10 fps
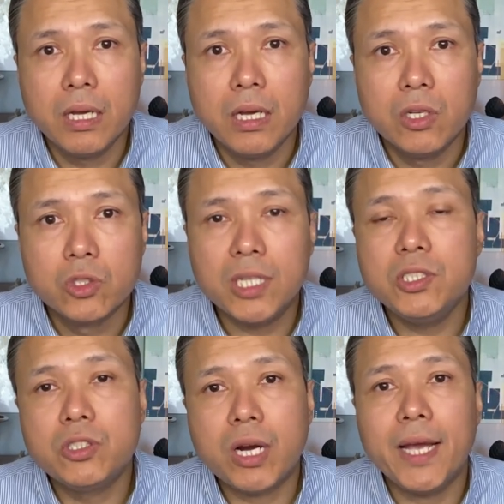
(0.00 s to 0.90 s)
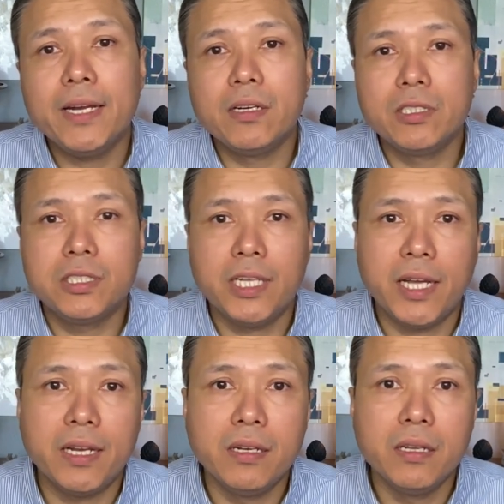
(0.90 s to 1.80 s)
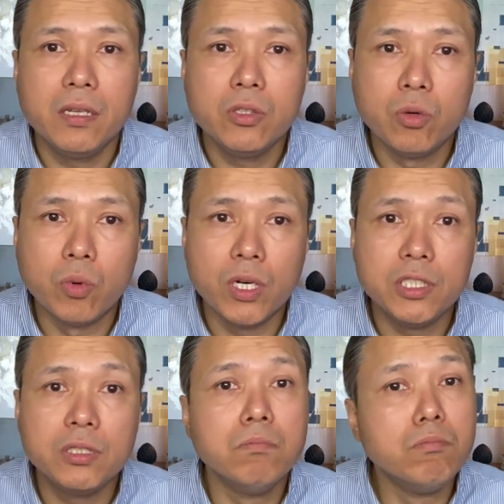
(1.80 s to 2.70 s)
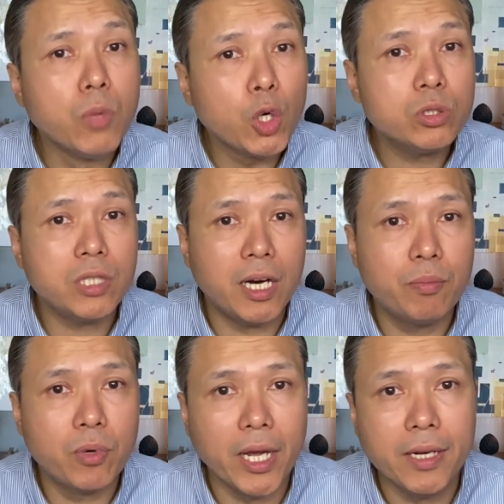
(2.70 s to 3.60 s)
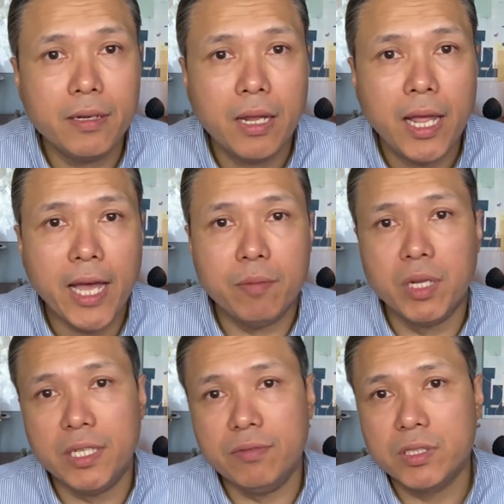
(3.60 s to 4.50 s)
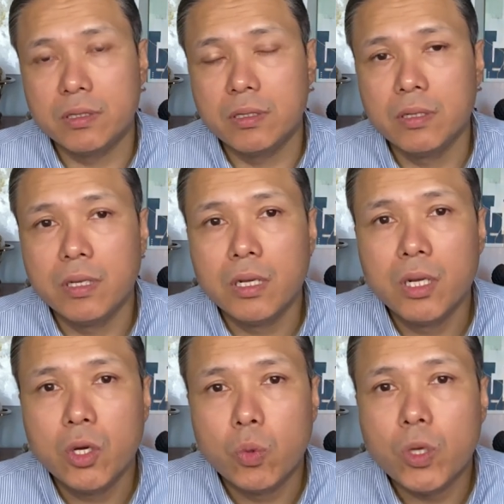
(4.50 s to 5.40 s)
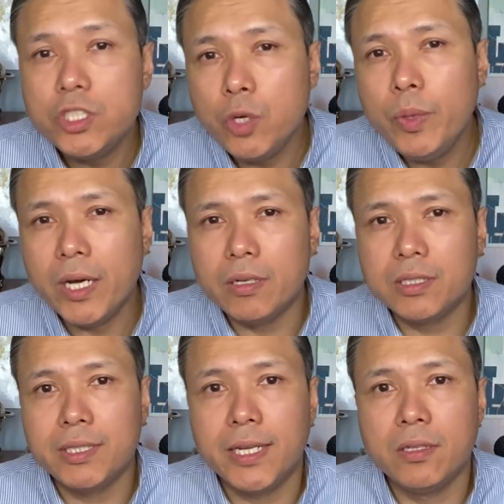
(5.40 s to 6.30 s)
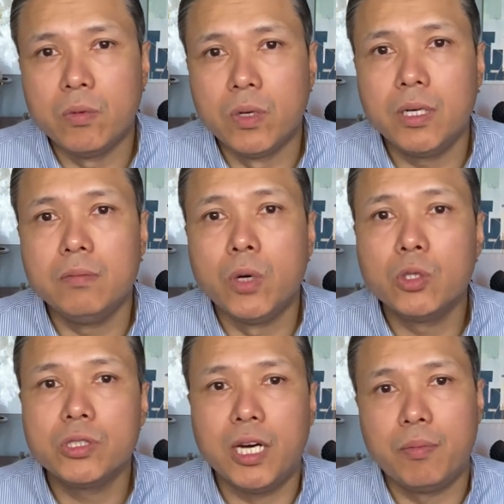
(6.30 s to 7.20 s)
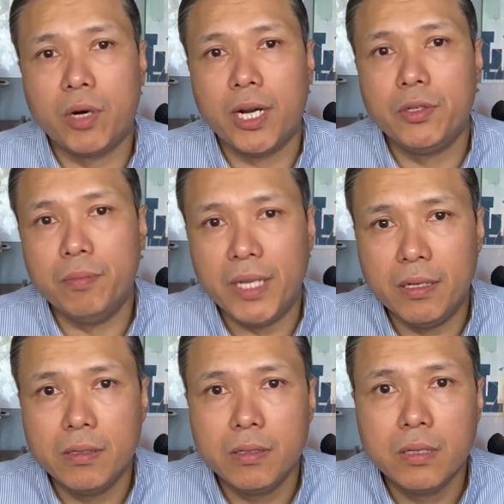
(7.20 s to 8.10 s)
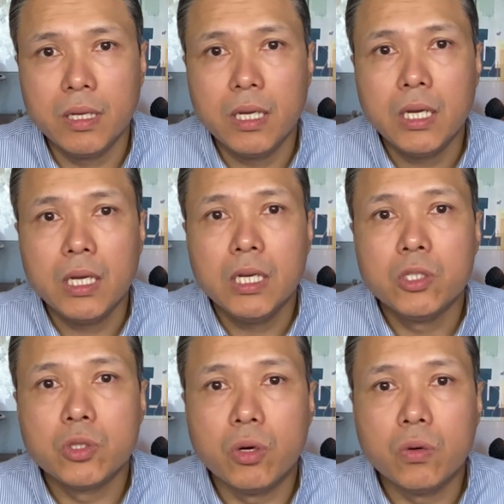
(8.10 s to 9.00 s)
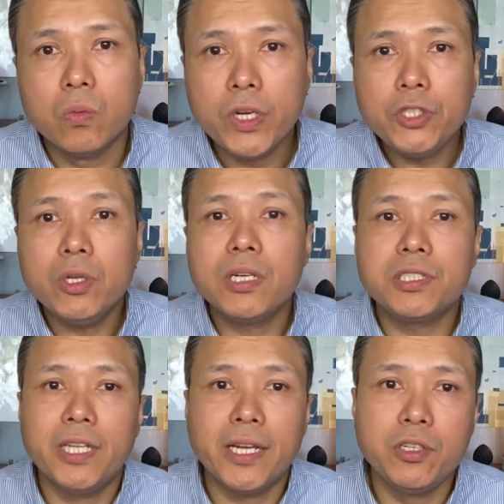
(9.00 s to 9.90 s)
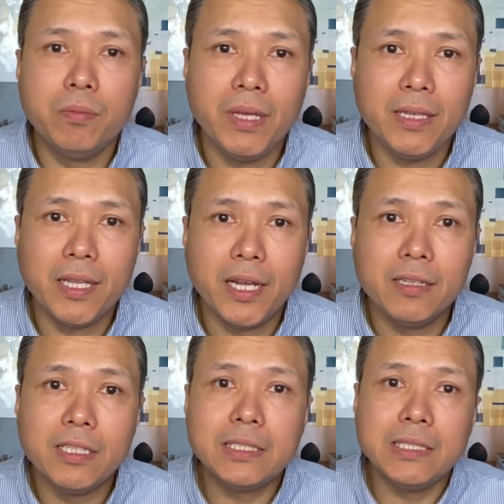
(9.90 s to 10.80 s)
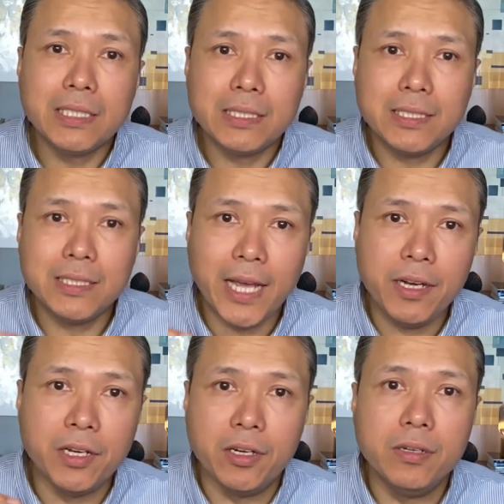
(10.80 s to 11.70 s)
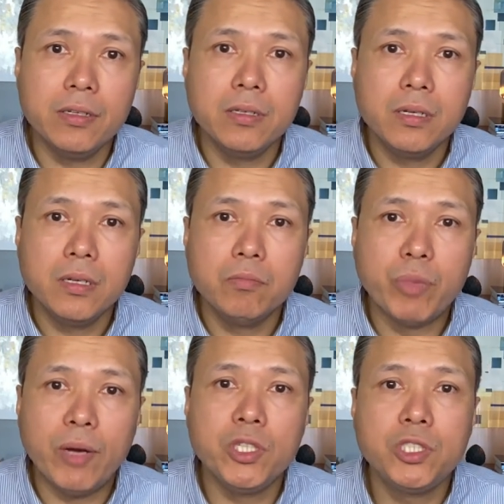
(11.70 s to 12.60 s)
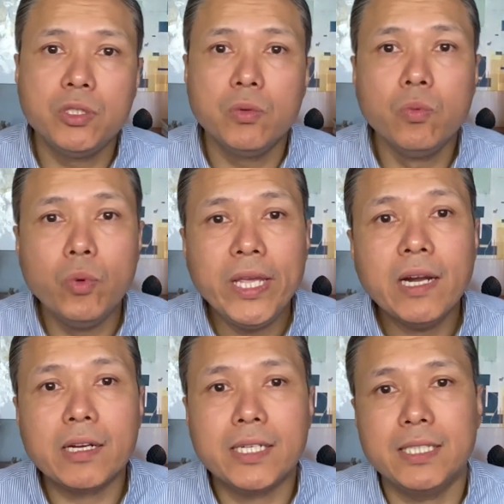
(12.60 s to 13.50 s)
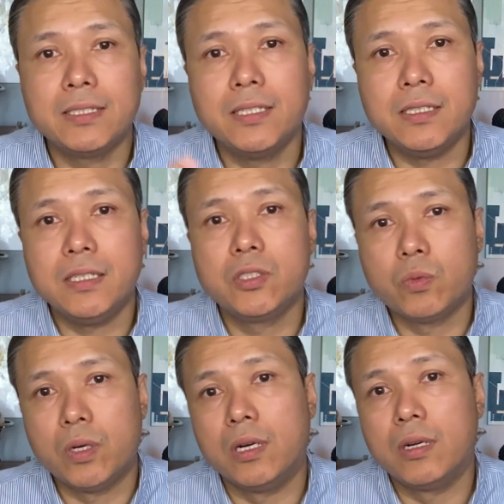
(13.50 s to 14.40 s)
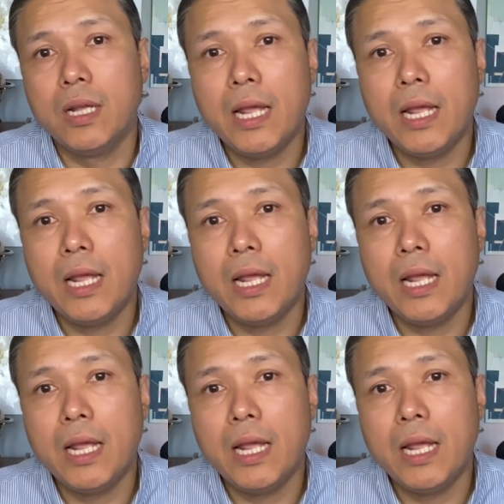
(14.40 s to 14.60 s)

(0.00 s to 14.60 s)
So let's try and understand the words most upright and believers. What should we understand the word most upright to mean? So we should understand it to mean that this is the standard by which we are tested in this world